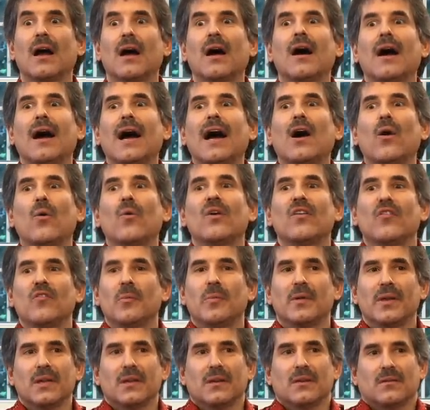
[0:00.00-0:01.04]
how we've
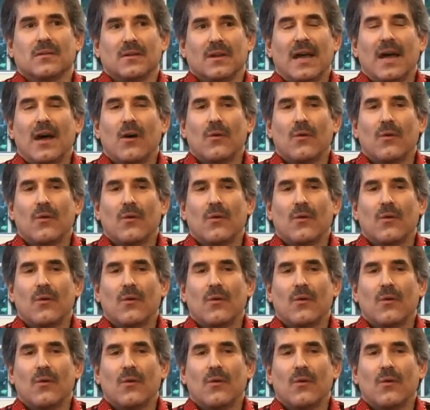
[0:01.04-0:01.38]
been